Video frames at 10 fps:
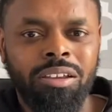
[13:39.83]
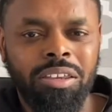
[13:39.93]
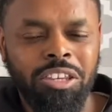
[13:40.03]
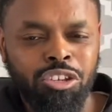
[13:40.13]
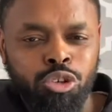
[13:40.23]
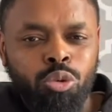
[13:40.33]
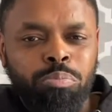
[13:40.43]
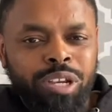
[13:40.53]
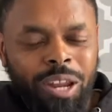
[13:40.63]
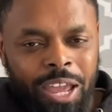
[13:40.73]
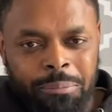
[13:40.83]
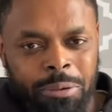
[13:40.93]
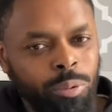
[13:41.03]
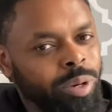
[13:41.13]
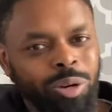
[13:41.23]
You would be like me, but
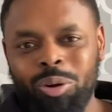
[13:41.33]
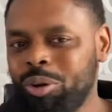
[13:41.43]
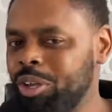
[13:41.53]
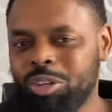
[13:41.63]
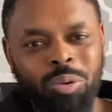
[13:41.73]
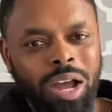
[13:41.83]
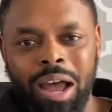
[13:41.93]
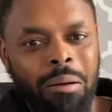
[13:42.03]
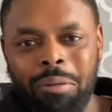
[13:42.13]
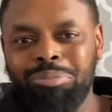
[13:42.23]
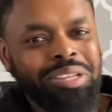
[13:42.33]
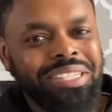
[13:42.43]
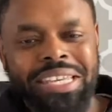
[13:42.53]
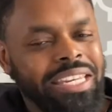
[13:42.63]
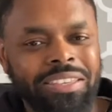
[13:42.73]
when I look at you, I'm not
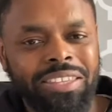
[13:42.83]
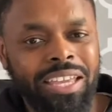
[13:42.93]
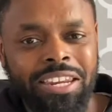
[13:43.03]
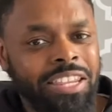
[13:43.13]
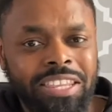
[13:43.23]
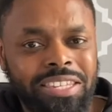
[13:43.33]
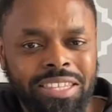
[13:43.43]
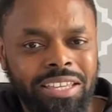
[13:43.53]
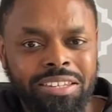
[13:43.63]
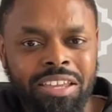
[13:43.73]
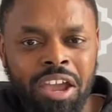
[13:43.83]
seeing any of these things.